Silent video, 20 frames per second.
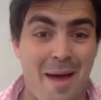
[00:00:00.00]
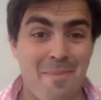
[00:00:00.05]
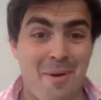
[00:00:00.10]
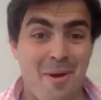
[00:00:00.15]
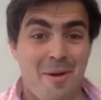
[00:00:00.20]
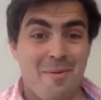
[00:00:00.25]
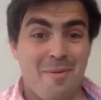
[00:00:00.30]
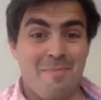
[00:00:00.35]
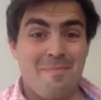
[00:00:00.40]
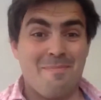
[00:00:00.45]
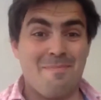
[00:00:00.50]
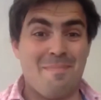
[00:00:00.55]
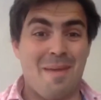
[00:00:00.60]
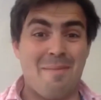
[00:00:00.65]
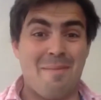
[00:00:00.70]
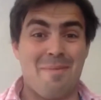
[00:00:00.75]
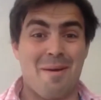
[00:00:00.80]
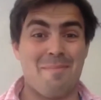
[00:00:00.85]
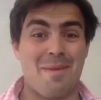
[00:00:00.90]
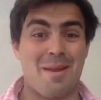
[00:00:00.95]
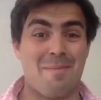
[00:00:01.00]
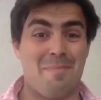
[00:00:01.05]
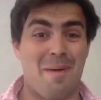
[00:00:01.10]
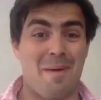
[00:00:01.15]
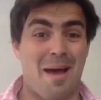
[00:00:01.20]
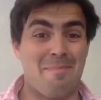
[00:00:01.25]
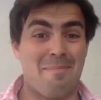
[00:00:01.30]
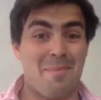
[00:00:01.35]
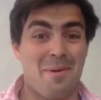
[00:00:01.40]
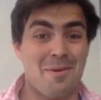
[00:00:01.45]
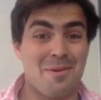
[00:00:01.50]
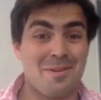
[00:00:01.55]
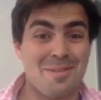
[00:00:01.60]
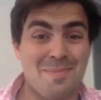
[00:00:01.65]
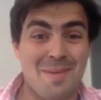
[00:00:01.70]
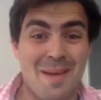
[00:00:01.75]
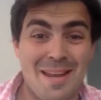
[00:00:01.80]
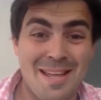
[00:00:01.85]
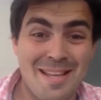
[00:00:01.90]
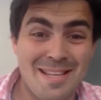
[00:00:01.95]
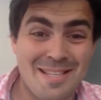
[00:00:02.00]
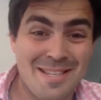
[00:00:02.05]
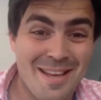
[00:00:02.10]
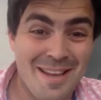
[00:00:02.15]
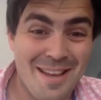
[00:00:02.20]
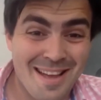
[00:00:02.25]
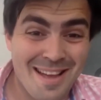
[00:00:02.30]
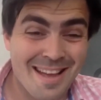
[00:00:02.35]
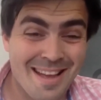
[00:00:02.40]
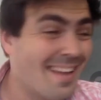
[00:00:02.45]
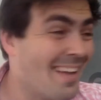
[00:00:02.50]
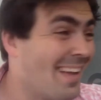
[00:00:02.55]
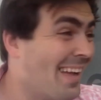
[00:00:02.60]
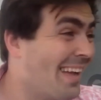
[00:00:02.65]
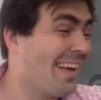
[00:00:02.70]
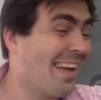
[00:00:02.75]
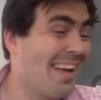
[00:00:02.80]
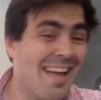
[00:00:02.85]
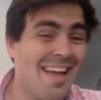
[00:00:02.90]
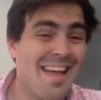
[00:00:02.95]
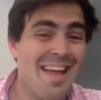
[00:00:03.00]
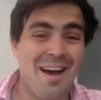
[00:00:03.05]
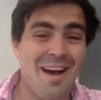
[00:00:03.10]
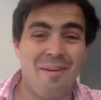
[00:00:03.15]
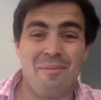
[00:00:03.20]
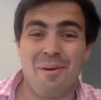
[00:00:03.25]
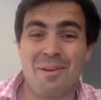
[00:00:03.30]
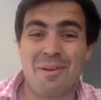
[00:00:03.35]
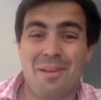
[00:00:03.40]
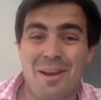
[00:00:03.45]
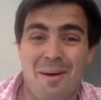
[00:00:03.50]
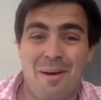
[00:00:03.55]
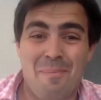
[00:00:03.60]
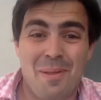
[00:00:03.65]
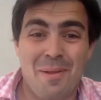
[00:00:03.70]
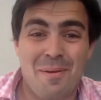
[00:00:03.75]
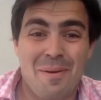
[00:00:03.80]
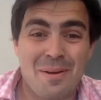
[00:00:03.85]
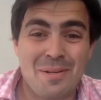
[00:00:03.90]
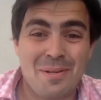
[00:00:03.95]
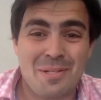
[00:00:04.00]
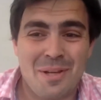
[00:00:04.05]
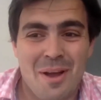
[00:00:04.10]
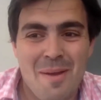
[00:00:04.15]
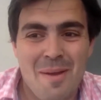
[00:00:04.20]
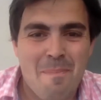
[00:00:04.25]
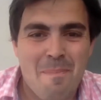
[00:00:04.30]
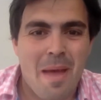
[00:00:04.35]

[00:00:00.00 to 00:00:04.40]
mood. Maybe I'm in a bad mood. That is, I've woken up on the wrong side.